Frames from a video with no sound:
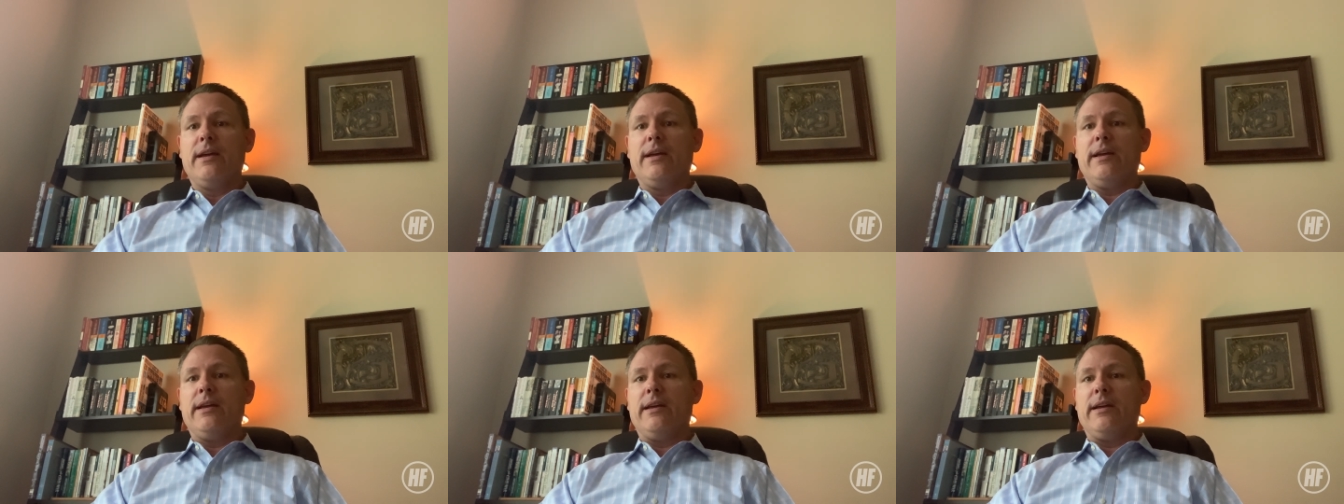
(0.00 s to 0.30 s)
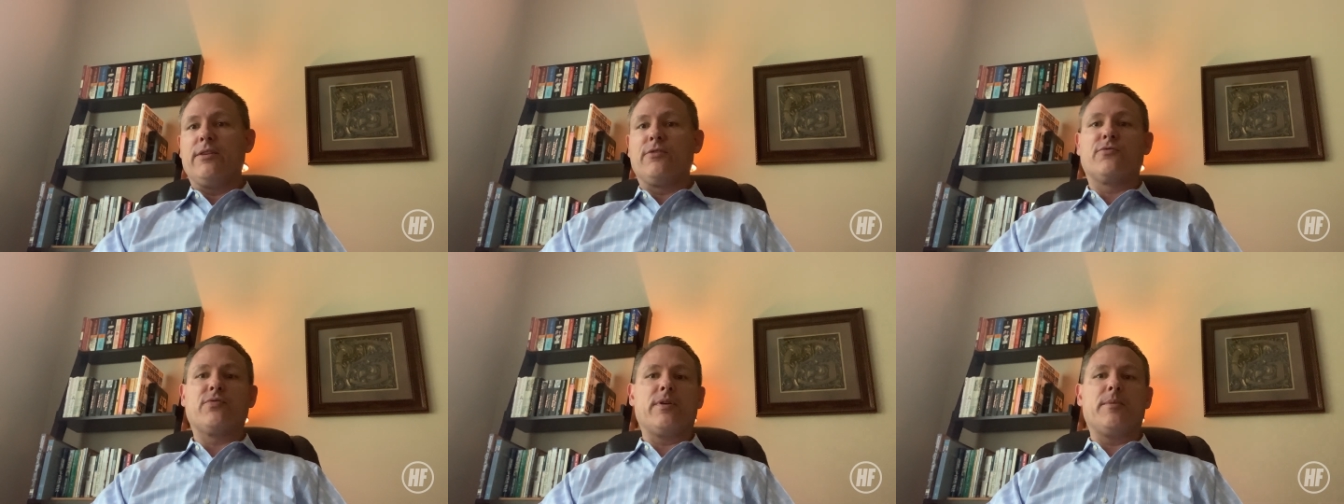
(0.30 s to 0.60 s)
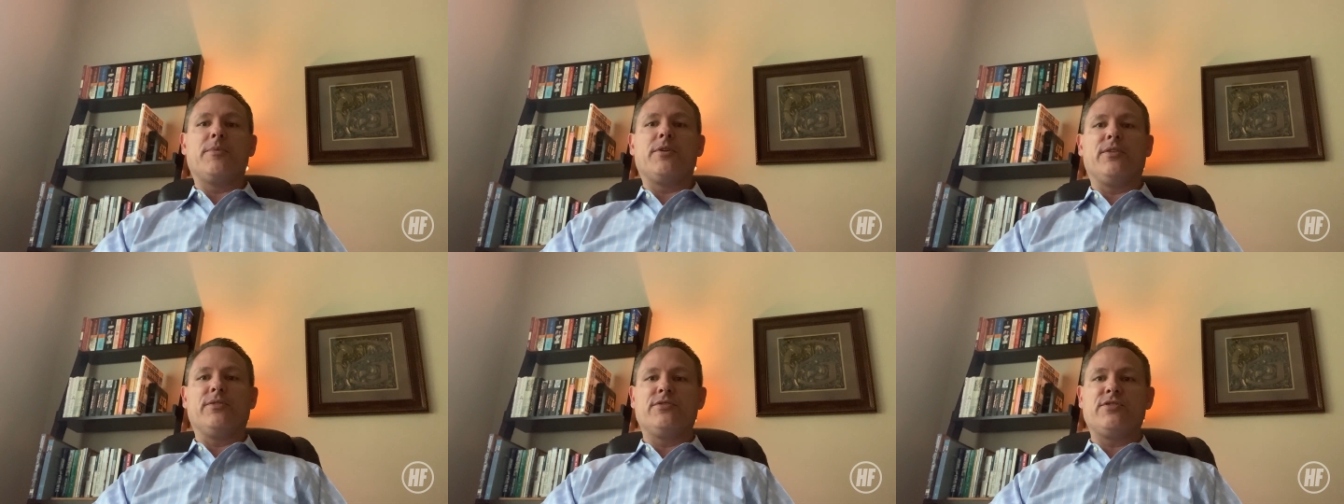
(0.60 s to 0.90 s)
in
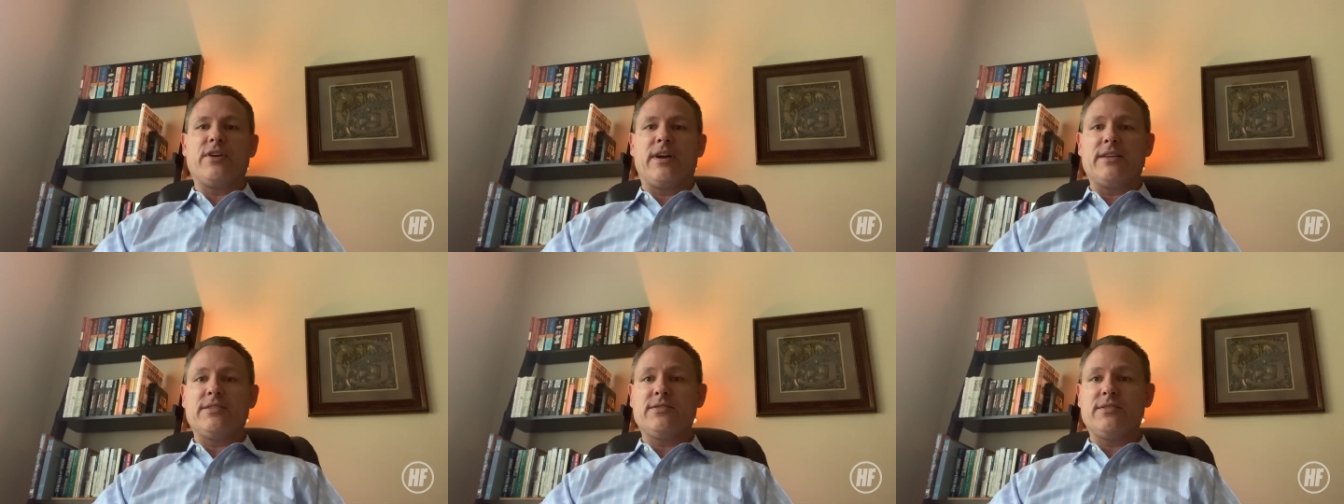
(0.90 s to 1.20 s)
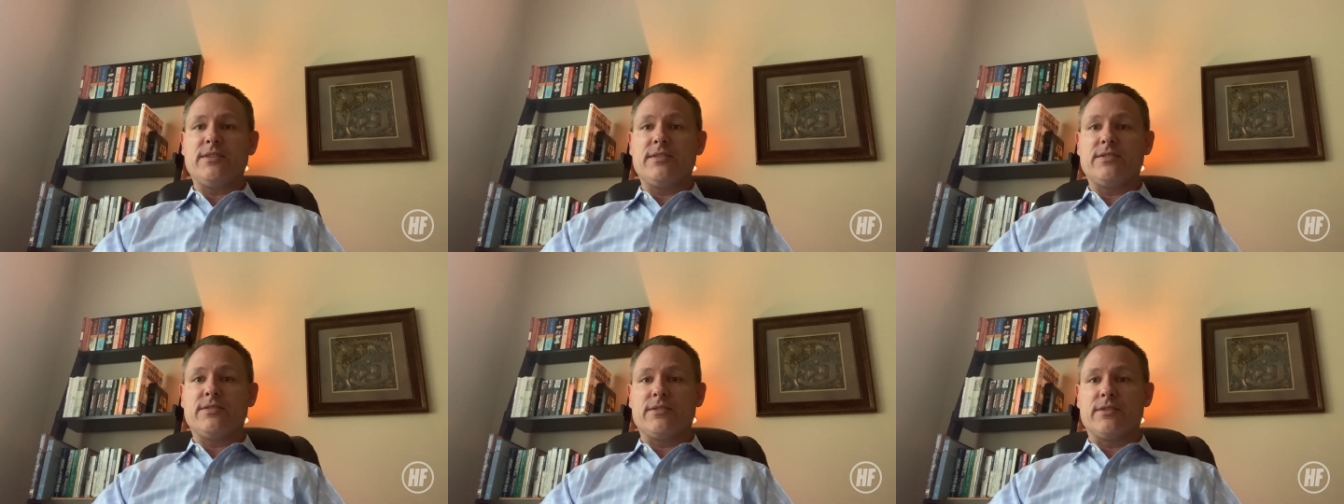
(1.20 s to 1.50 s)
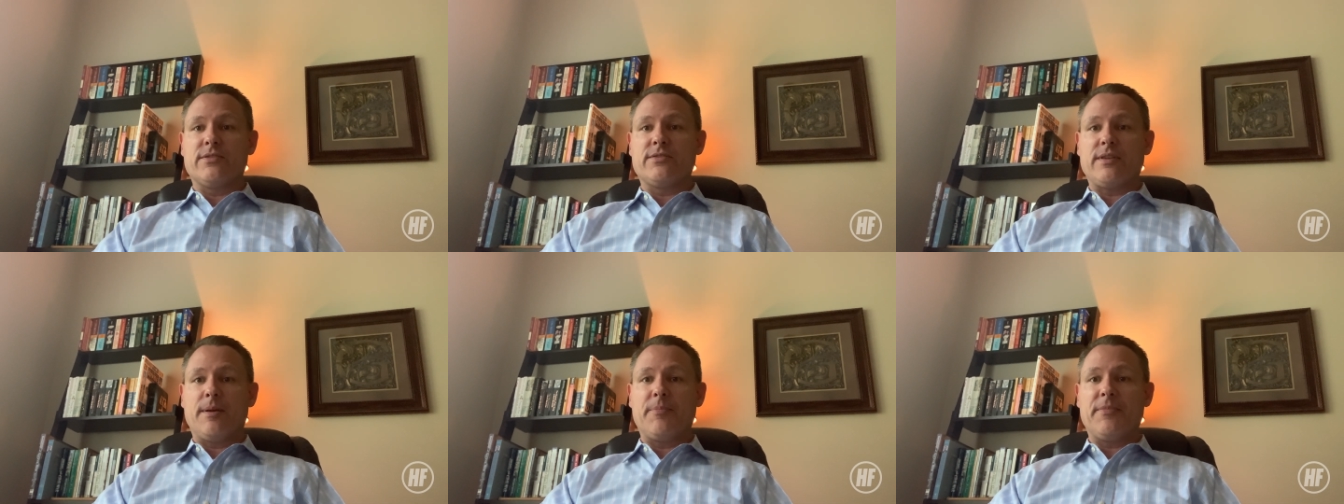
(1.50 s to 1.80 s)
criminal justice or
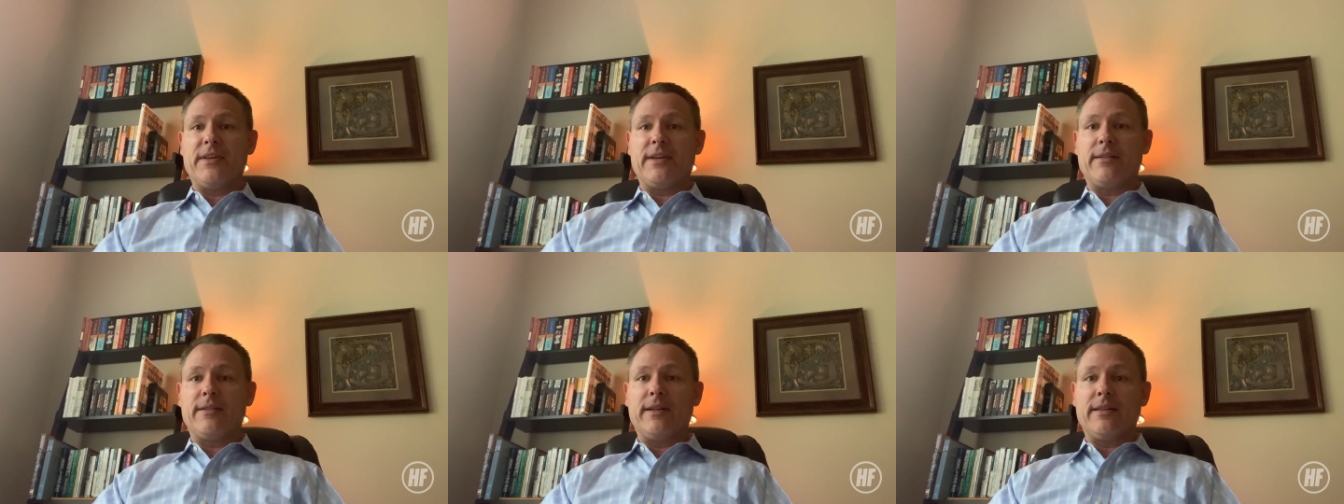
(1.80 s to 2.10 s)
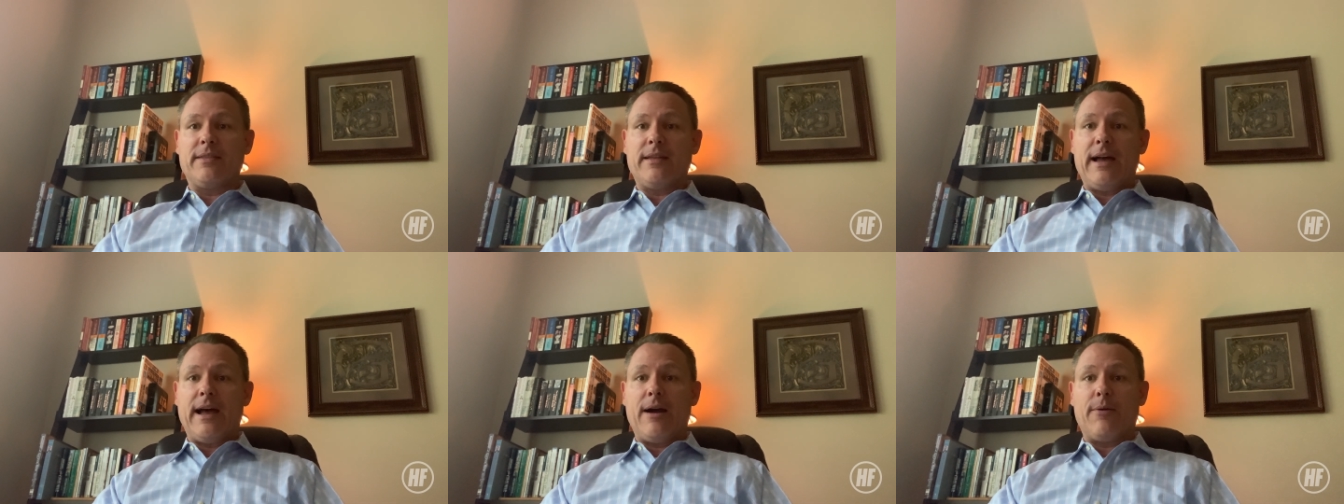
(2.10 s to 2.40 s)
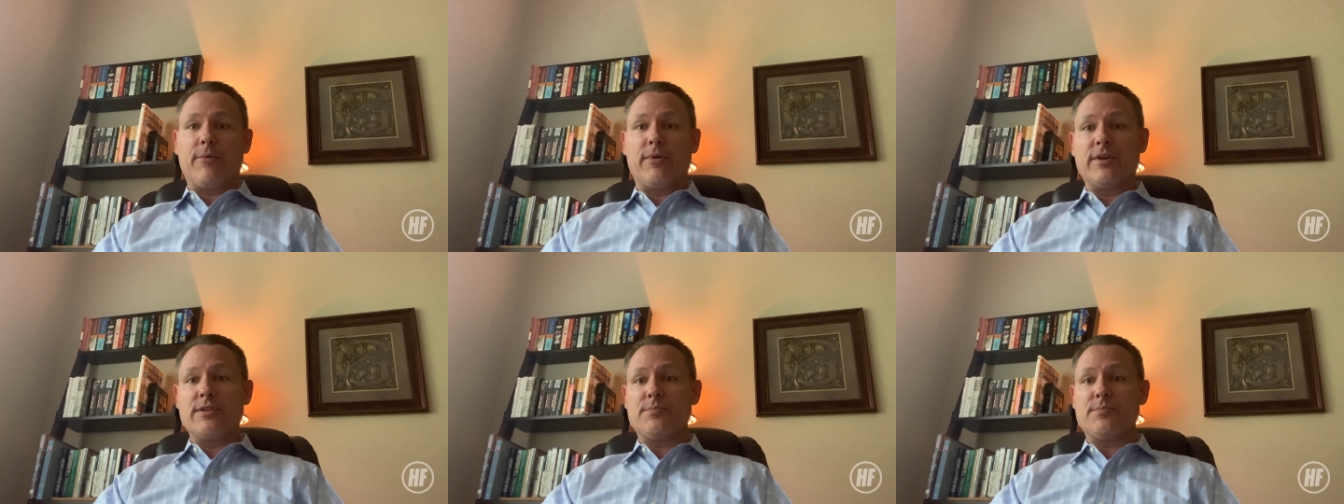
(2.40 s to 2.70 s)
something like that, where it's